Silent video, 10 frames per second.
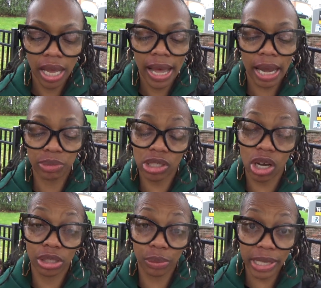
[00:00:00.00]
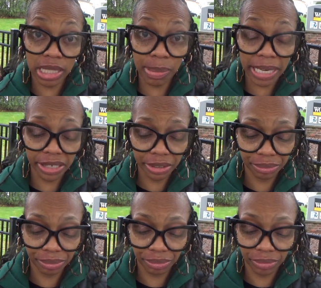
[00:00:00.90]
I was called a race baiter
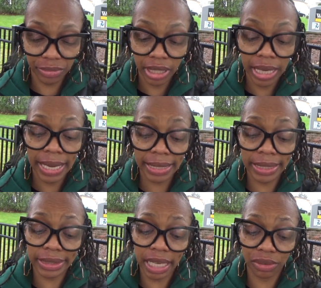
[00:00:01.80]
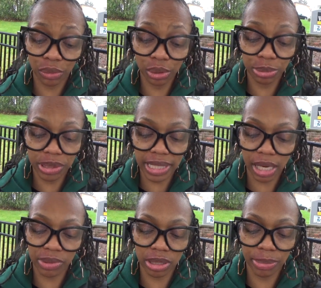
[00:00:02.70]
and kicked out of groups that I
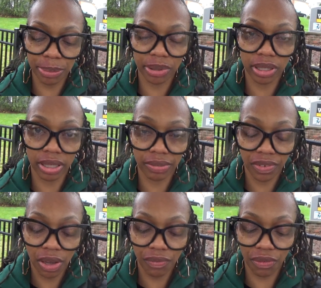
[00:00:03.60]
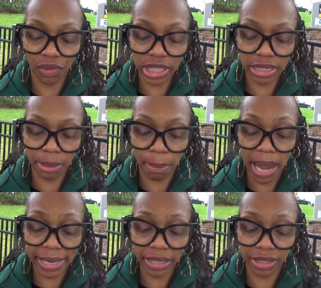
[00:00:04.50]
was a member of for voicing
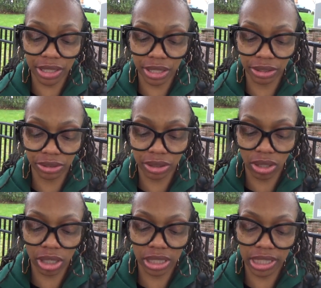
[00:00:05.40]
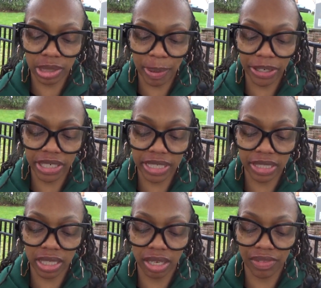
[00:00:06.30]
my concerns on the
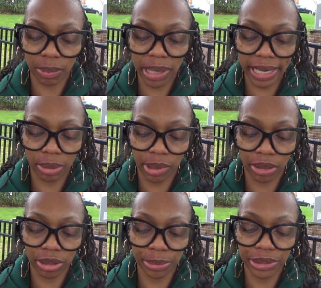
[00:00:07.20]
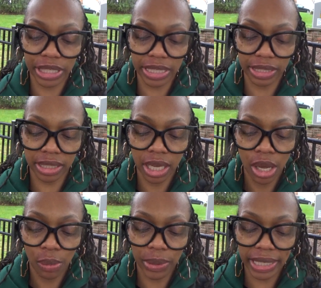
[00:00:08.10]
disparities of the black and brown communities
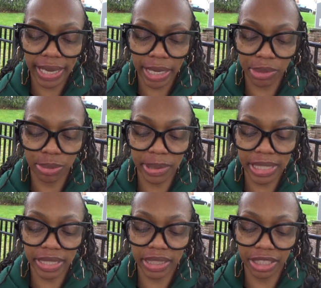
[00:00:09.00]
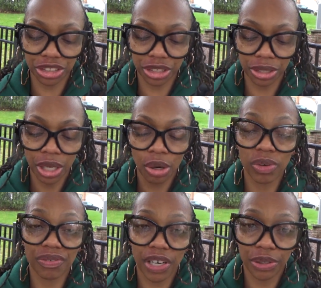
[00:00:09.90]
when it came to media attention
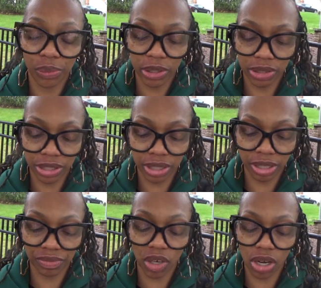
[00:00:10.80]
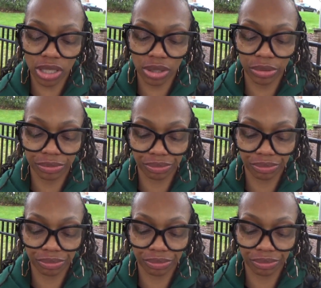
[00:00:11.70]
we very well deserved also.